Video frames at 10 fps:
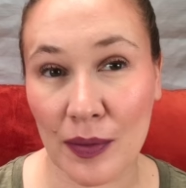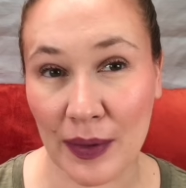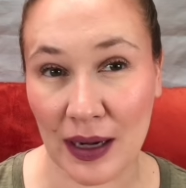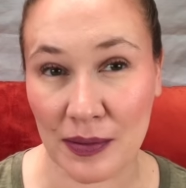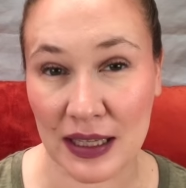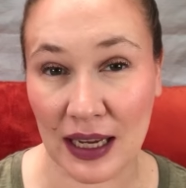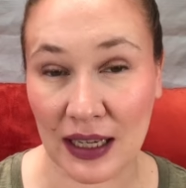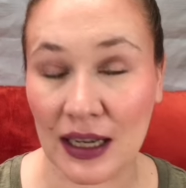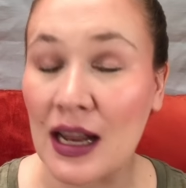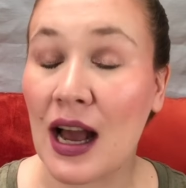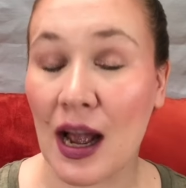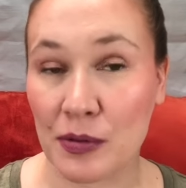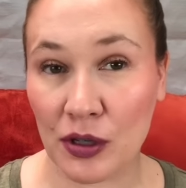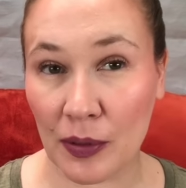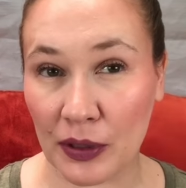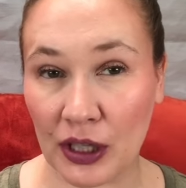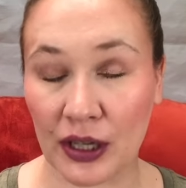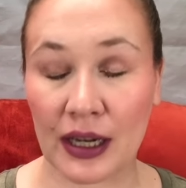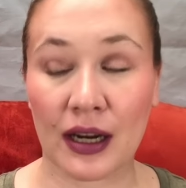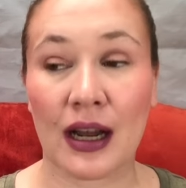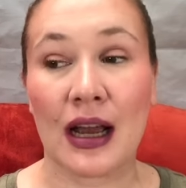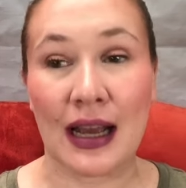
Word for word: My name is Aiden. I'm so happy that you're here.